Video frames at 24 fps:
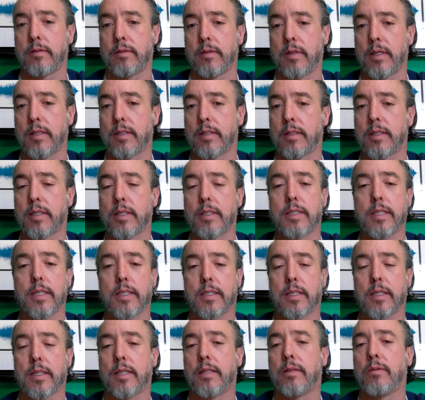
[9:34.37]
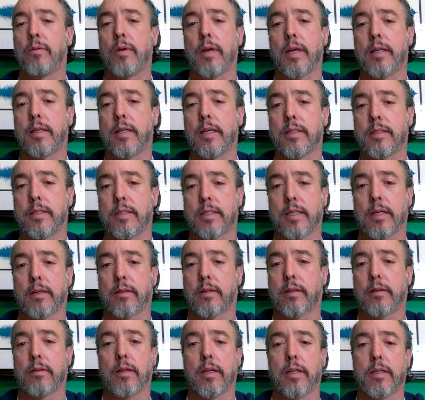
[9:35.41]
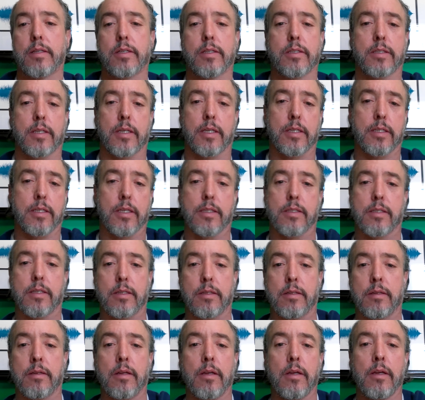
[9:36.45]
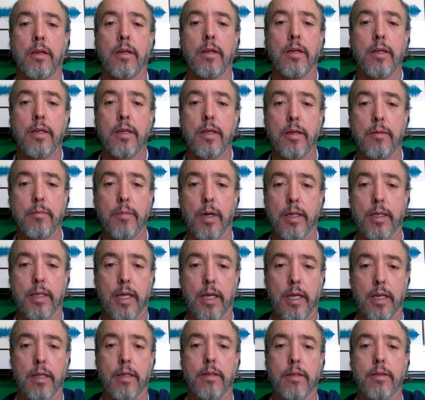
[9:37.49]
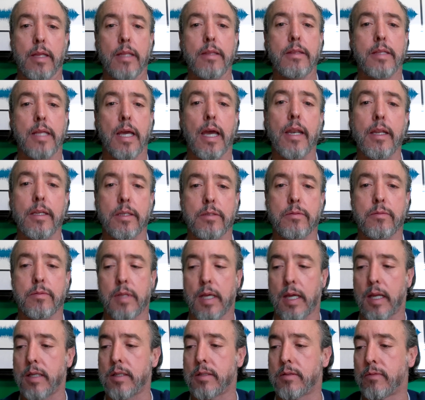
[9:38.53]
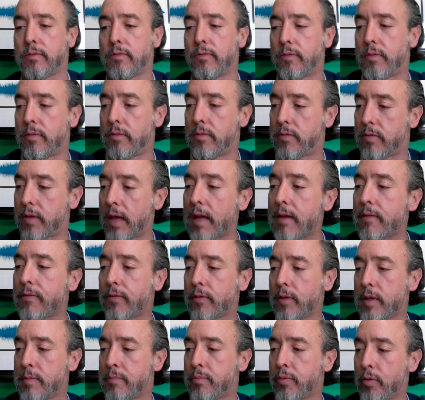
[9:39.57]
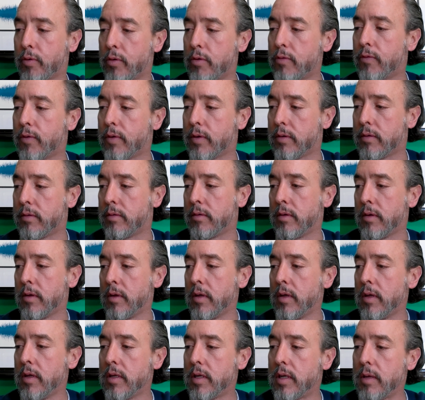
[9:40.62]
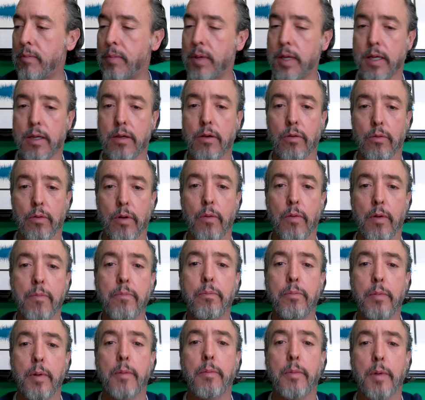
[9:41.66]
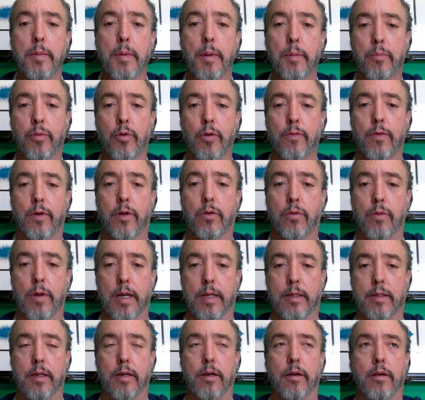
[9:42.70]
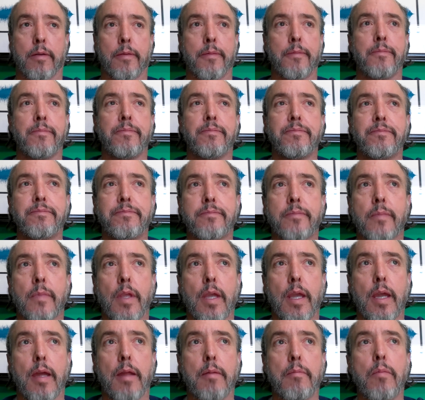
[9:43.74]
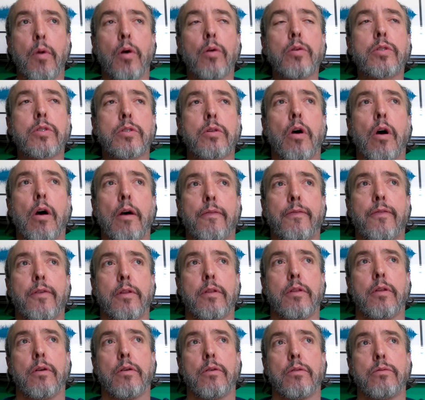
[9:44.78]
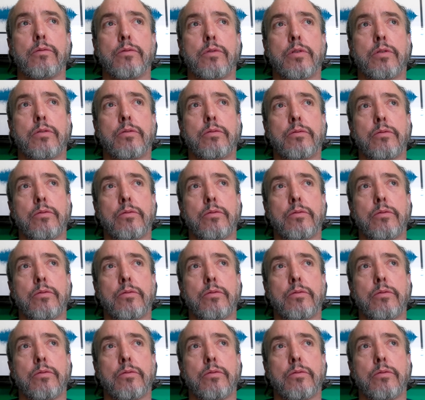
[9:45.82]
it consistently the way it does in South Carolina, just like it does in Montana, that is thankfully proven to be correct. We've been proven correct there. And most often those